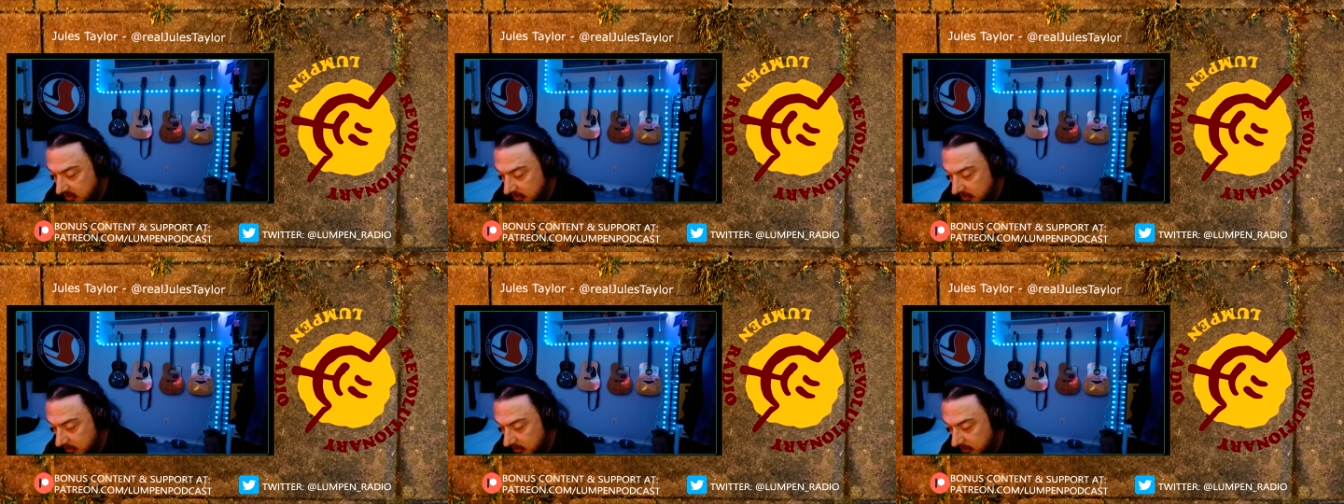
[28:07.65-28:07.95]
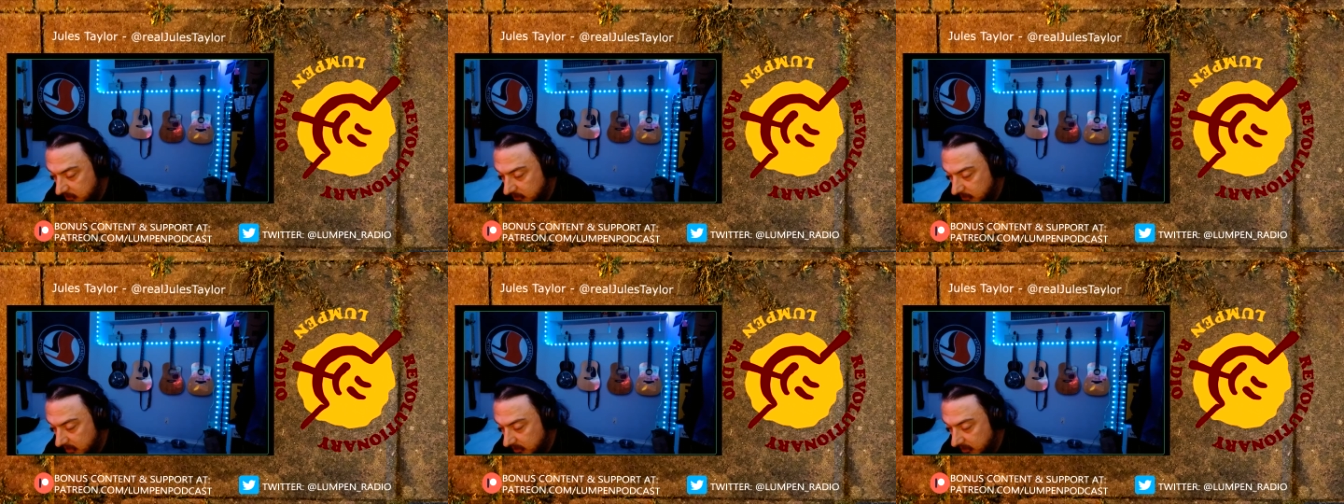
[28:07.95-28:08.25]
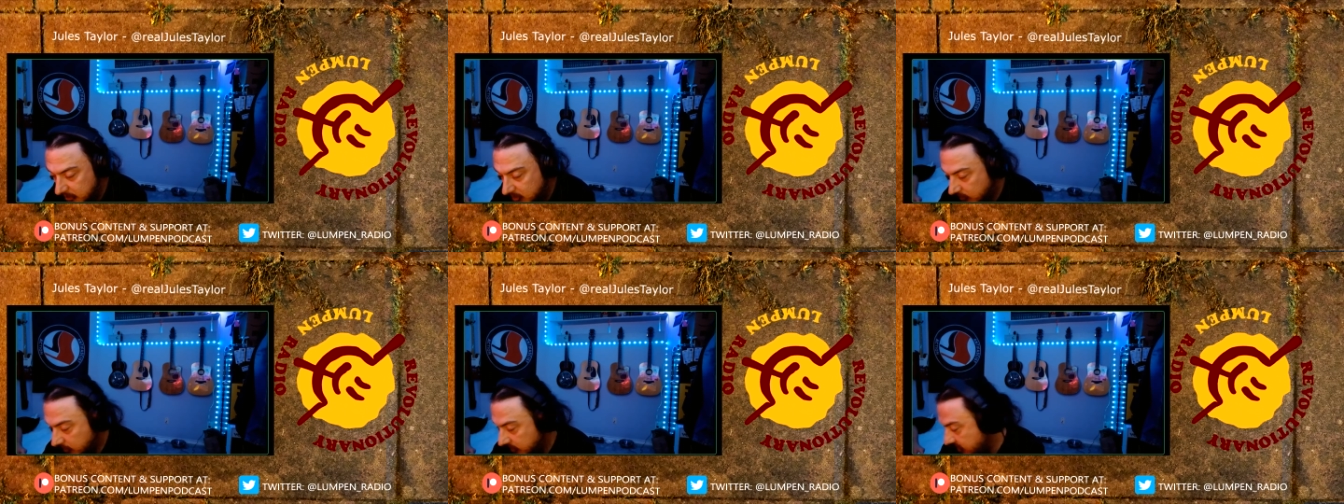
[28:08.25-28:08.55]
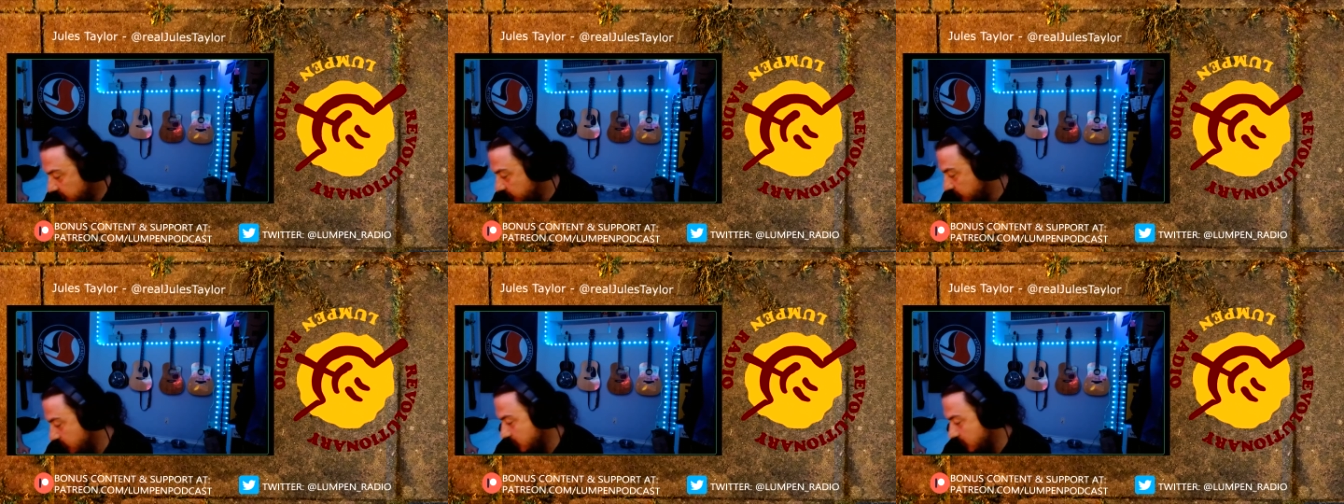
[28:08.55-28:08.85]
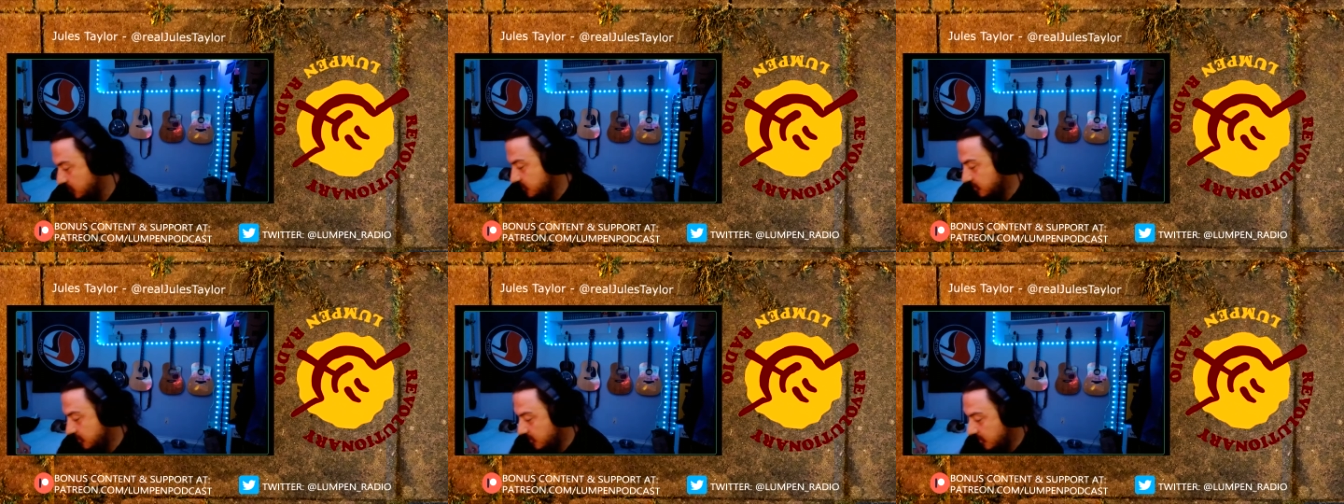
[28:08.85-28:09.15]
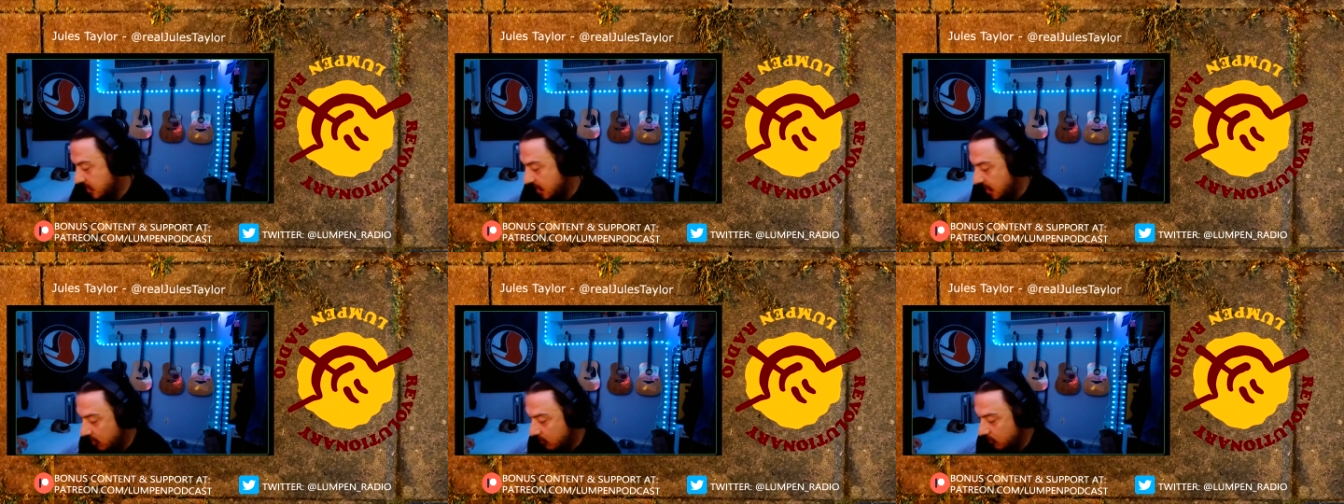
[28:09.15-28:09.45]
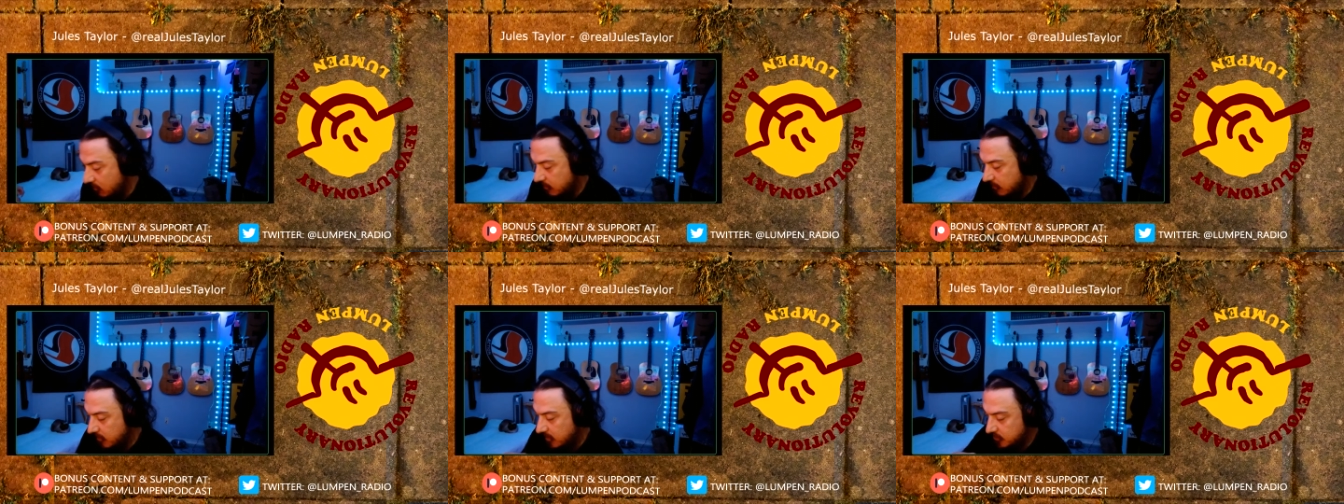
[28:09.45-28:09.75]
and maybe it'll be embarrassing to the guy or
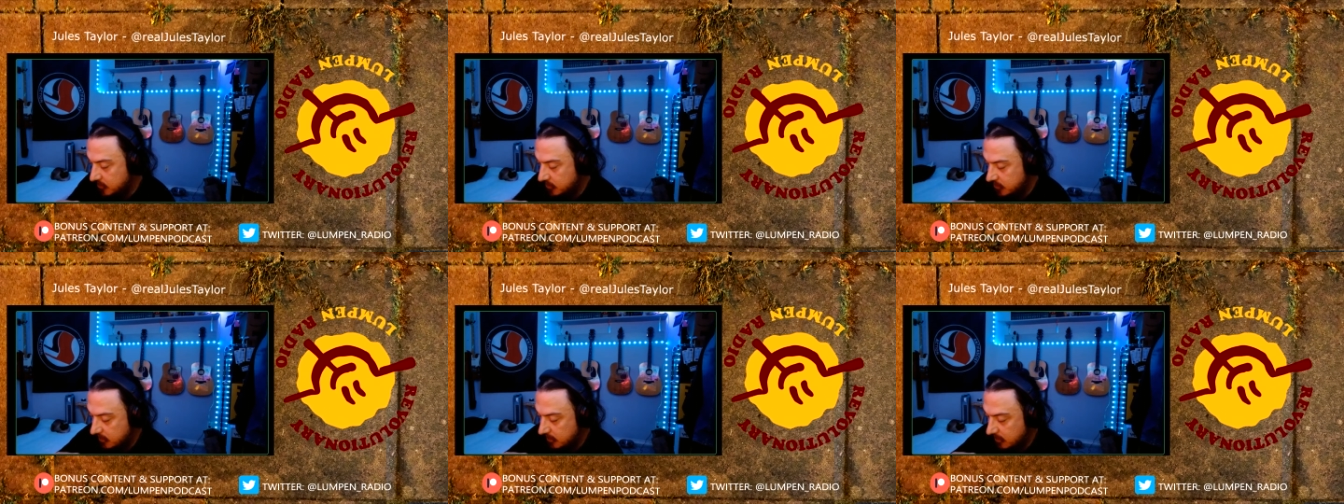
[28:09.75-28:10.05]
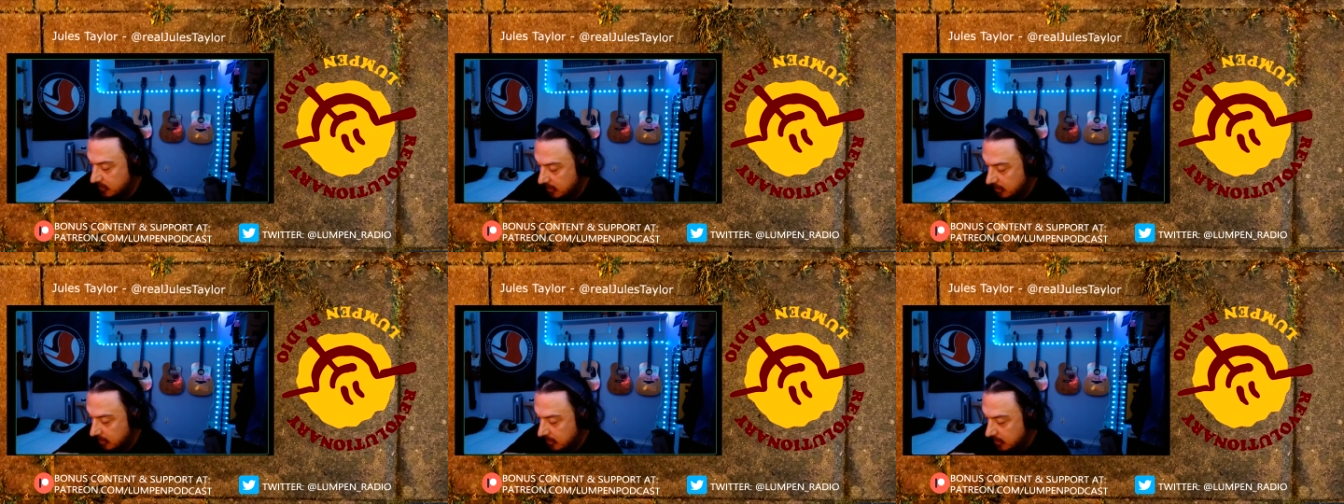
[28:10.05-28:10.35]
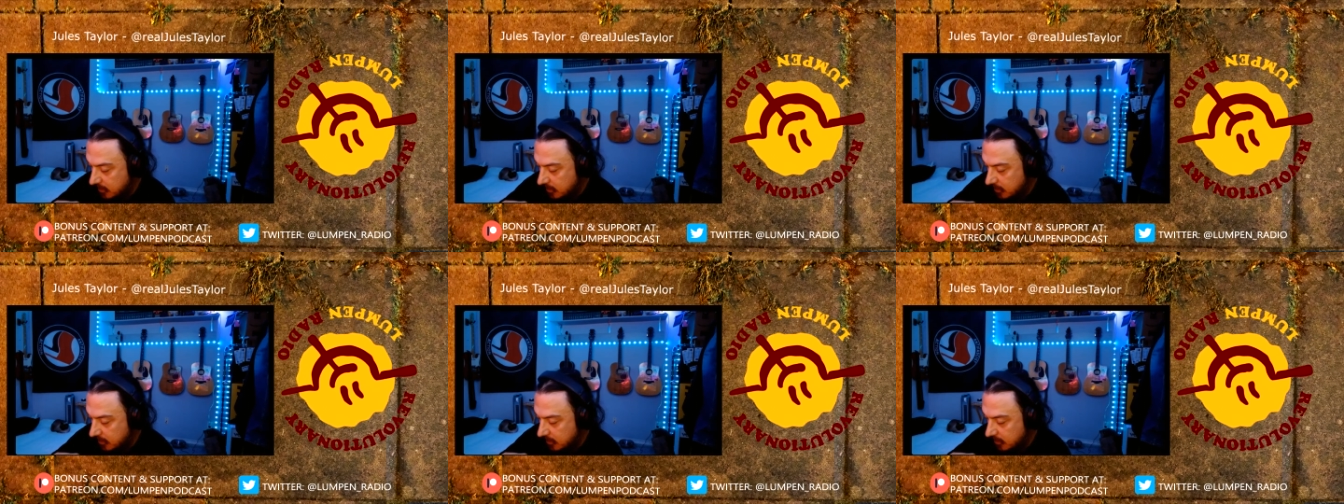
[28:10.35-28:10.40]
what, but I'm sure that